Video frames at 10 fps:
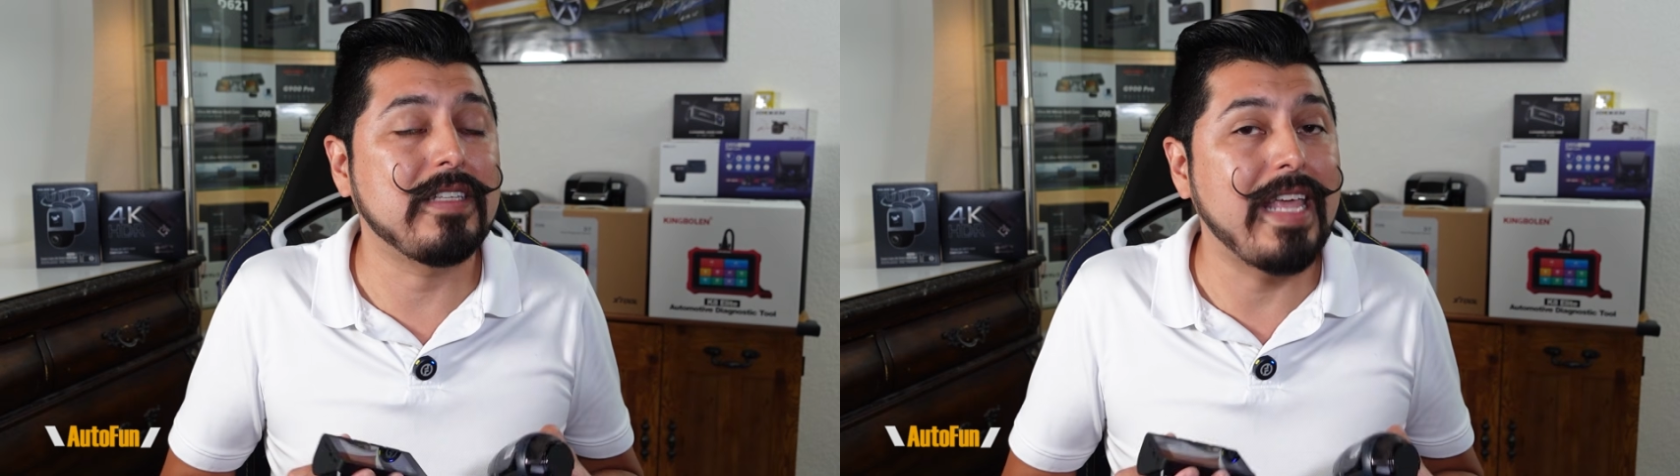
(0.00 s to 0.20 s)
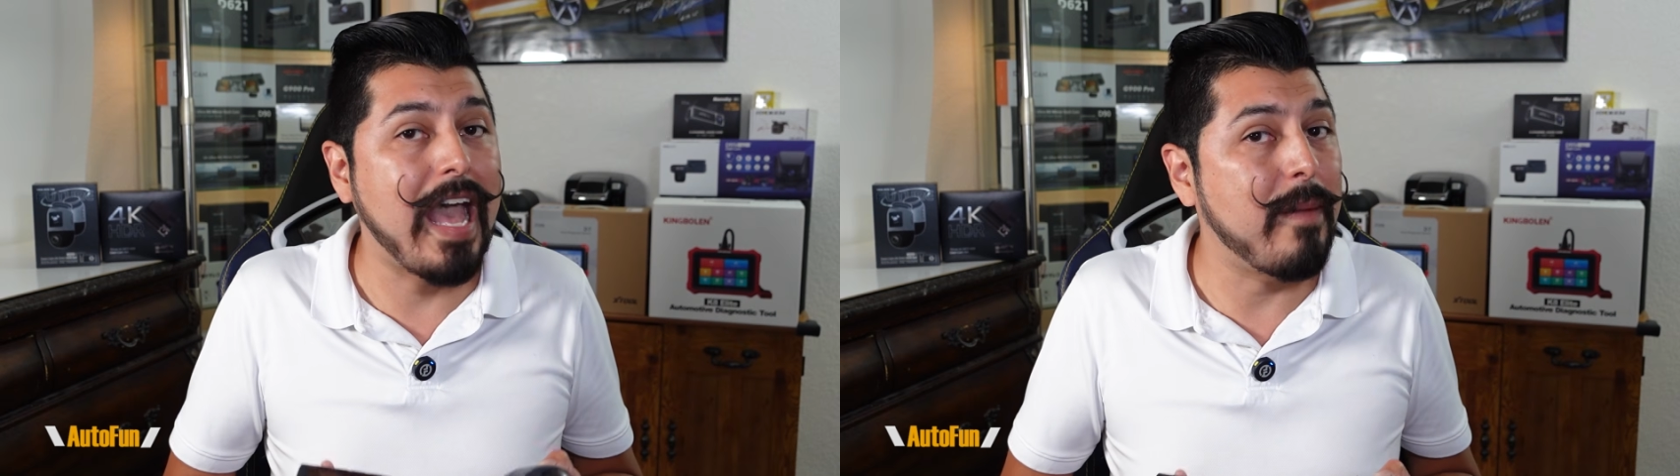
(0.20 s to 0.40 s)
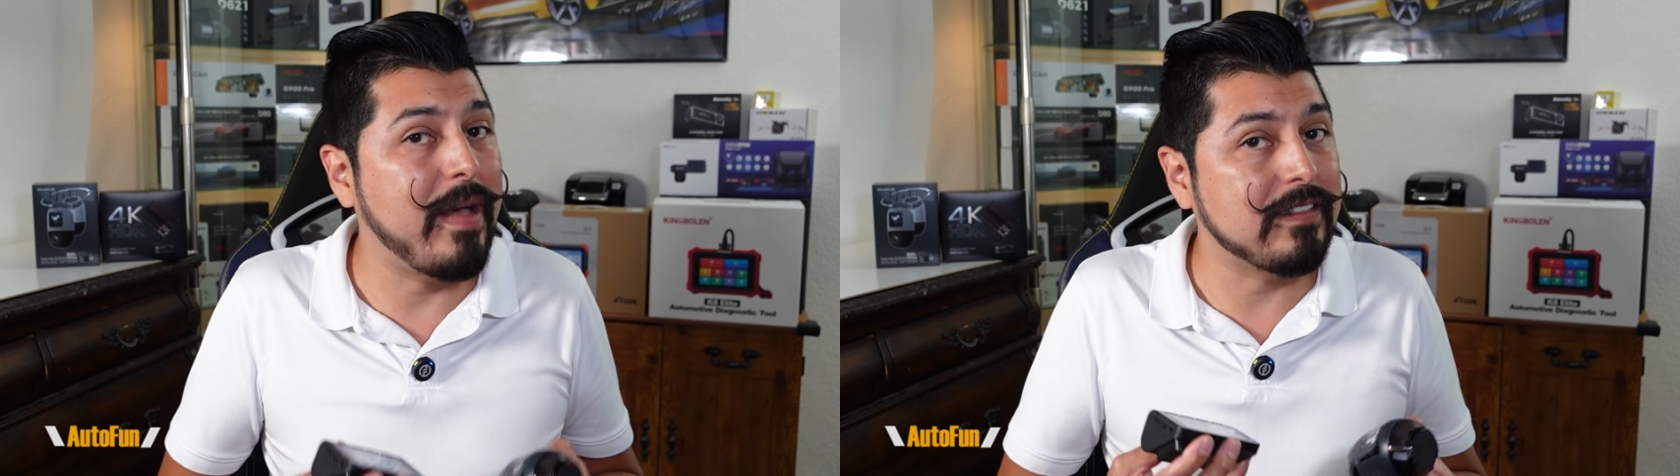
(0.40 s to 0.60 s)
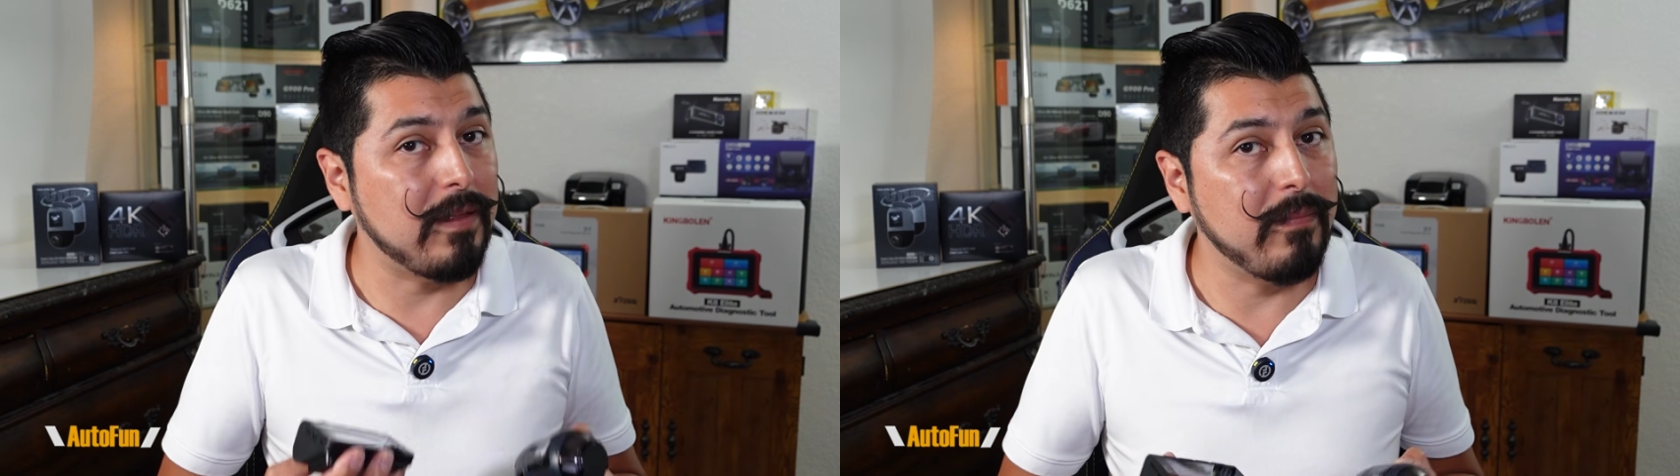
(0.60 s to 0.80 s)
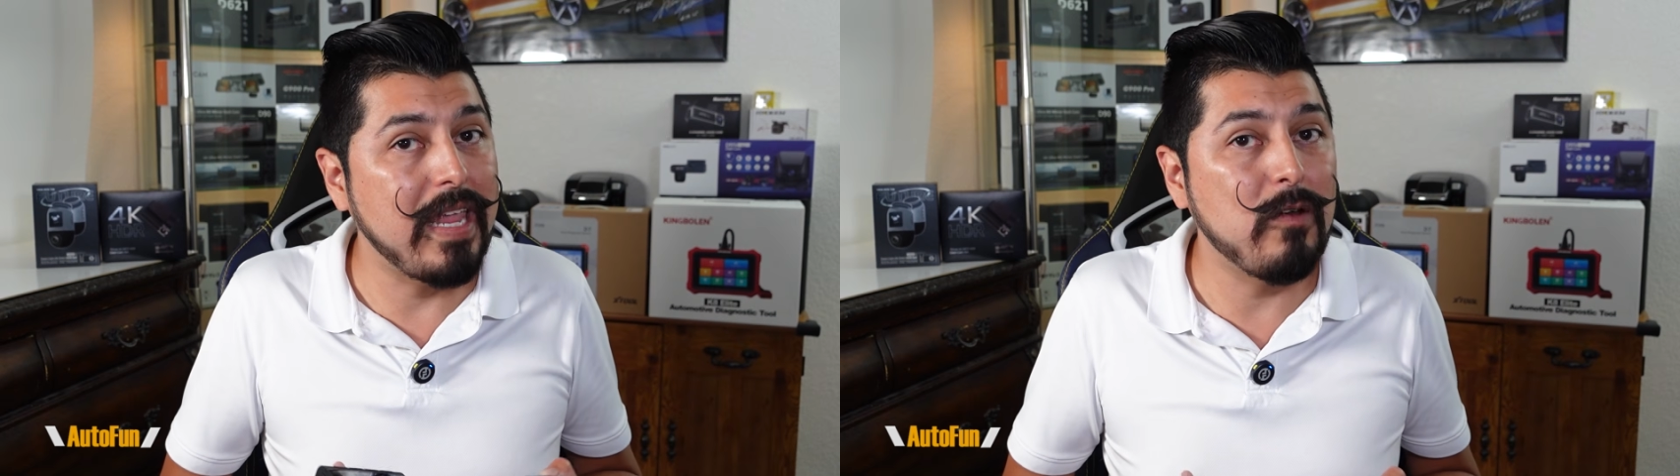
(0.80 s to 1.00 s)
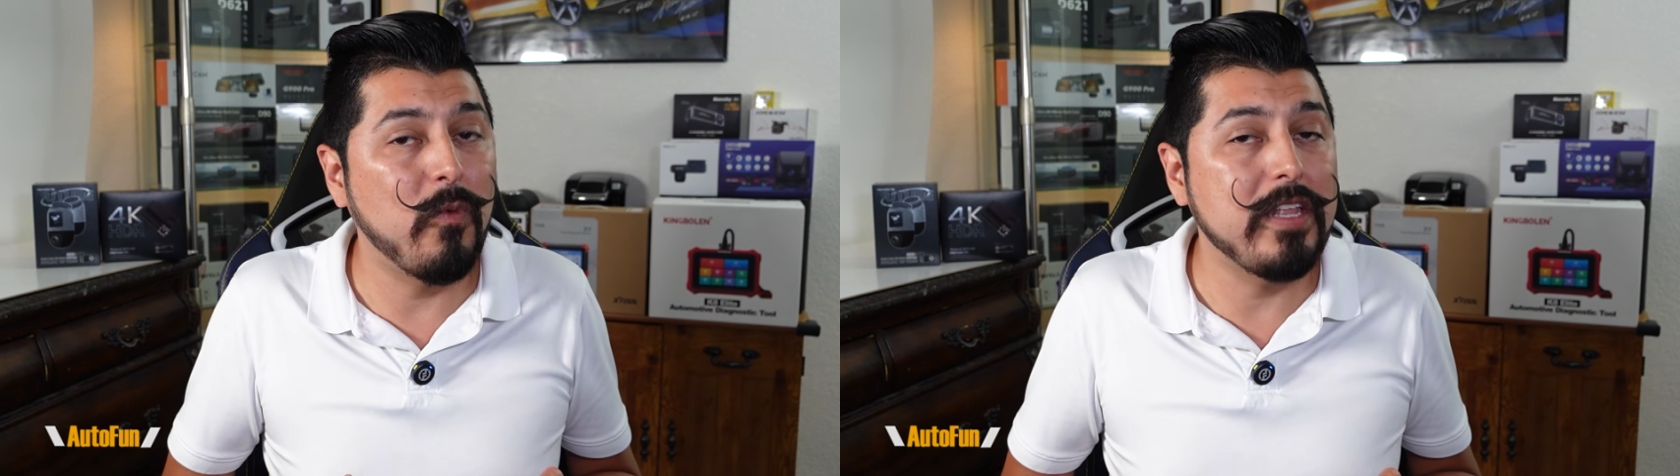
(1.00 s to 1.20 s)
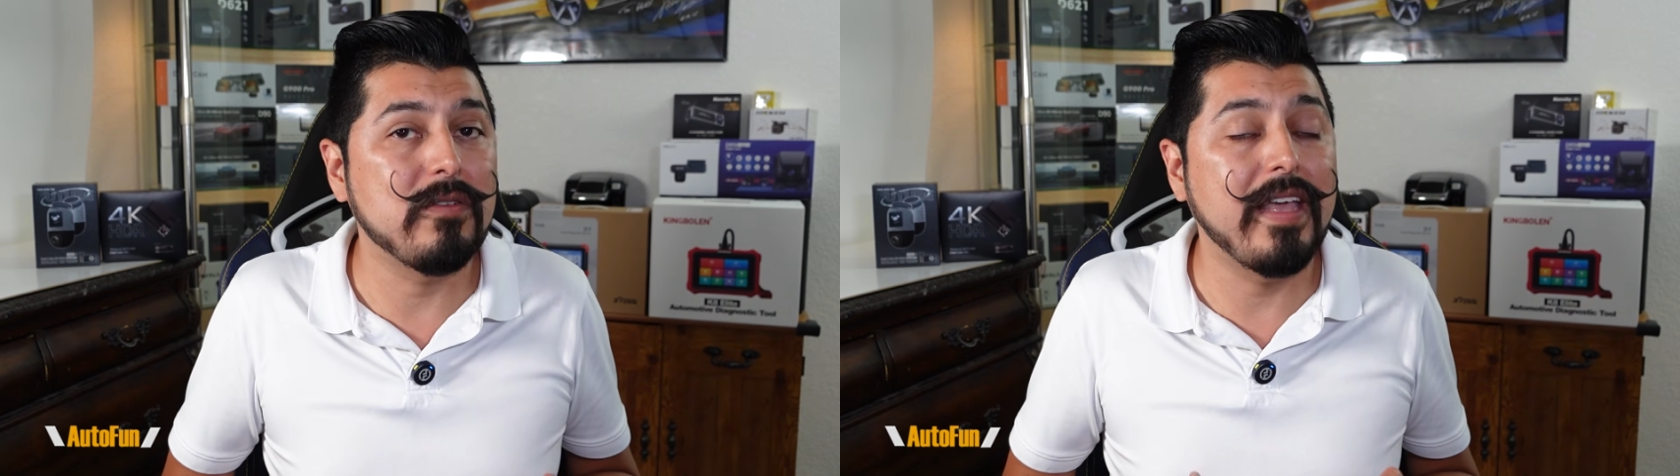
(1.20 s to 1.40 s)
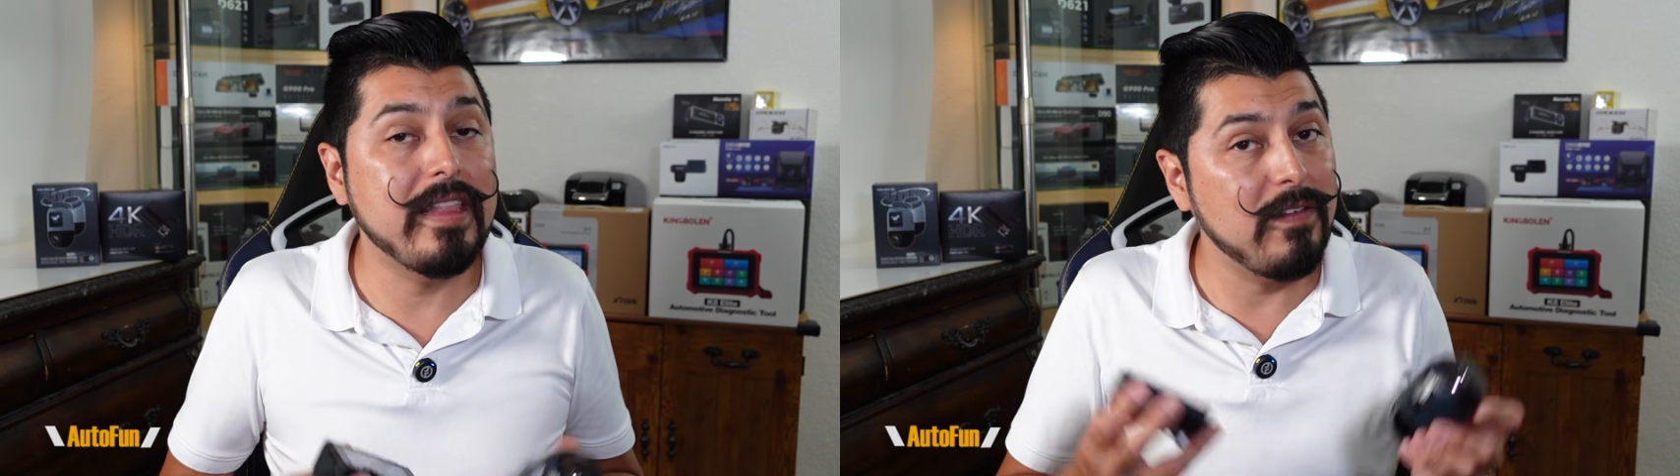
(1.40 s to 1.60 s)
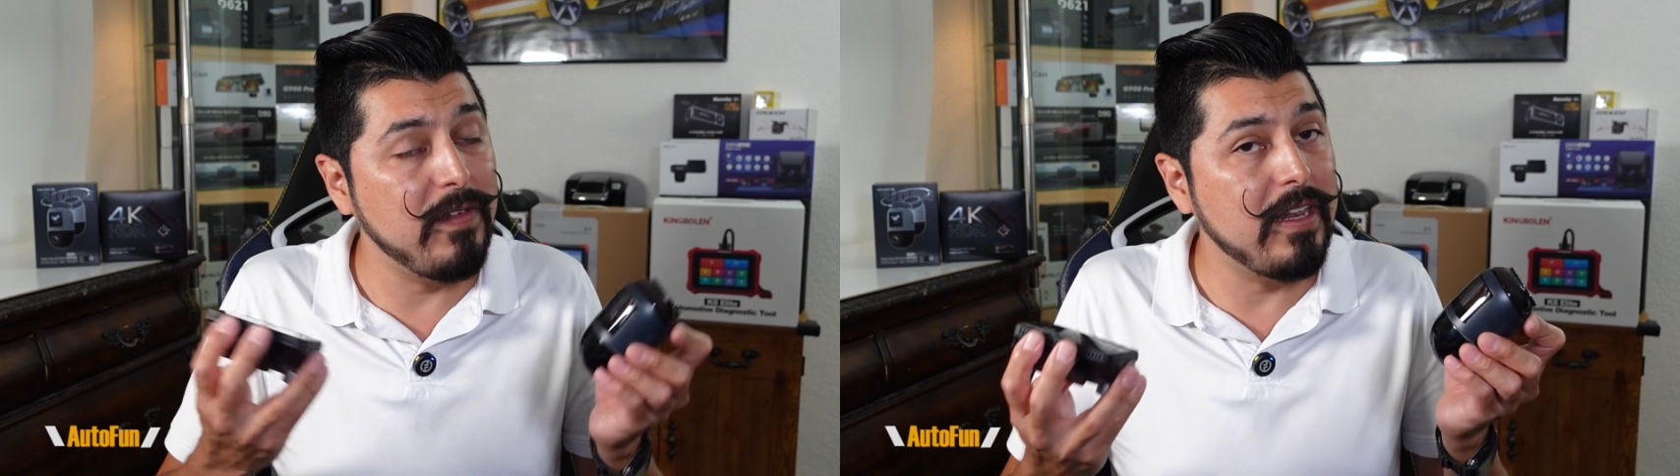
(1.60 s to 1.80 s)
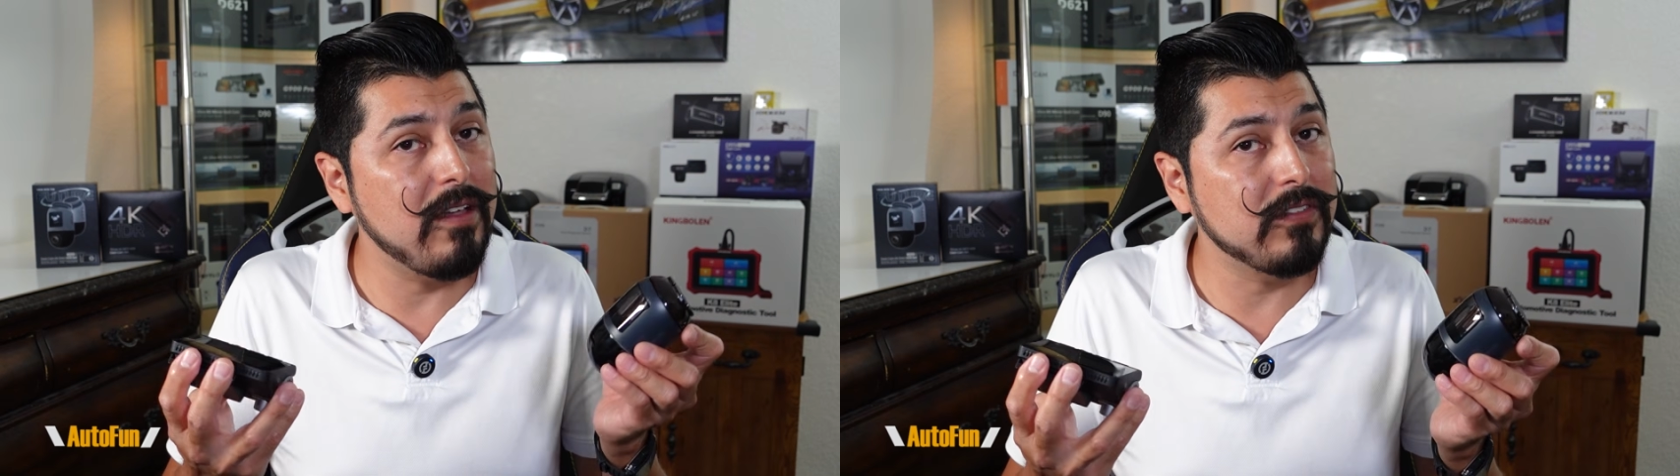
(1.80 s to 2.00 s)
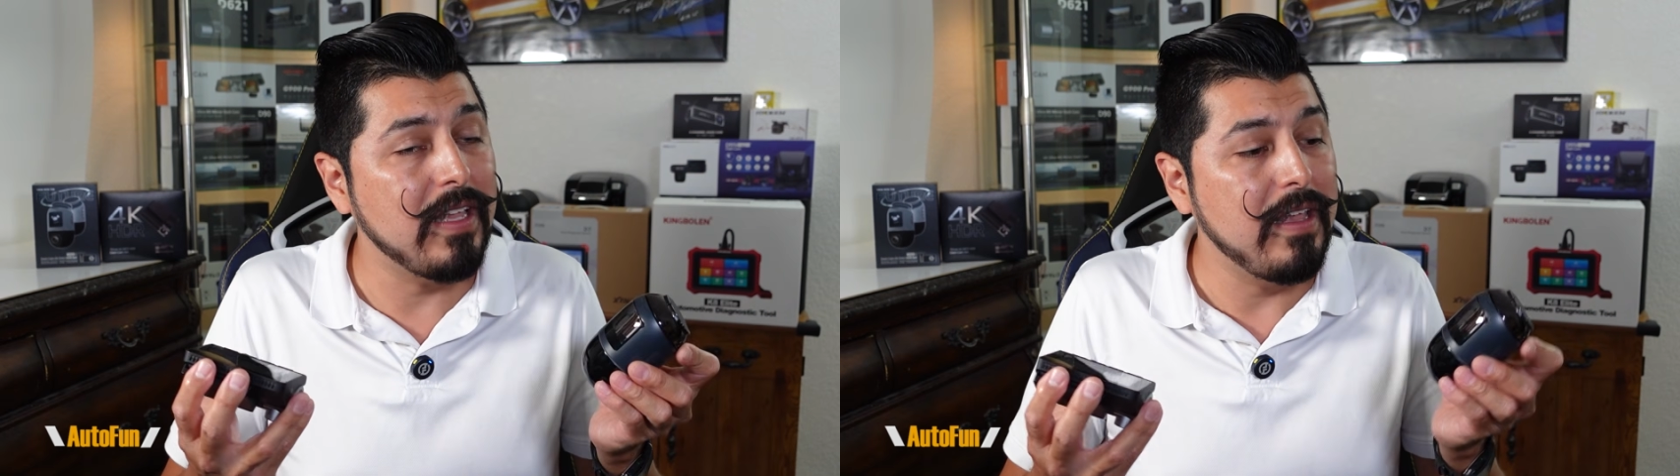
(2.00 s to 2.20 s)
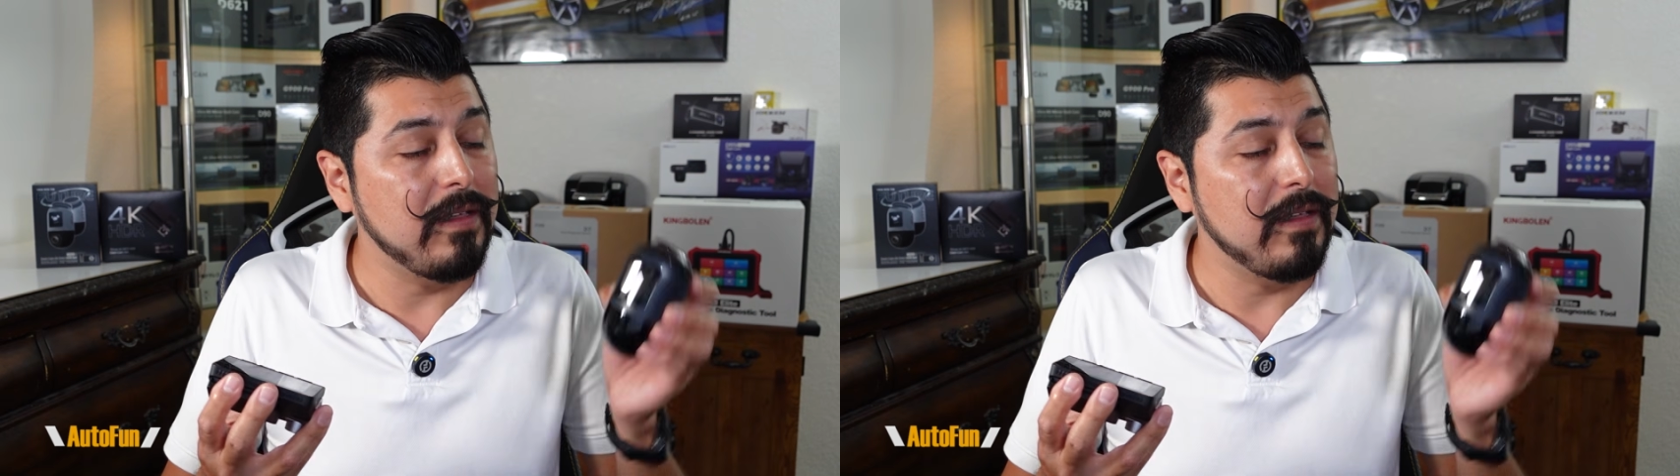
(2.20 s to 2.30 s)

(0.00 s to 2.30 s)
the app as the main way to get the videos,